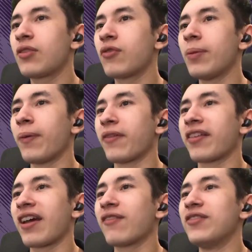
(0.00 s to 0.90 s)
Reapers
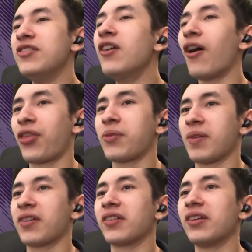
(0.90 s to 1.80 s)
have nothing
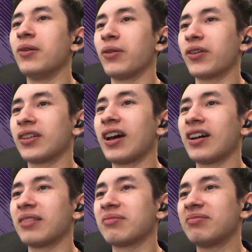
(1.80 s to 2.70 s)
better to do with their
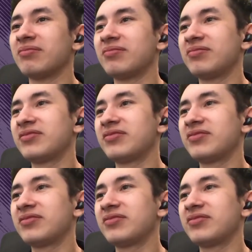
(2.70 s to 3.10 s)
time. Dude.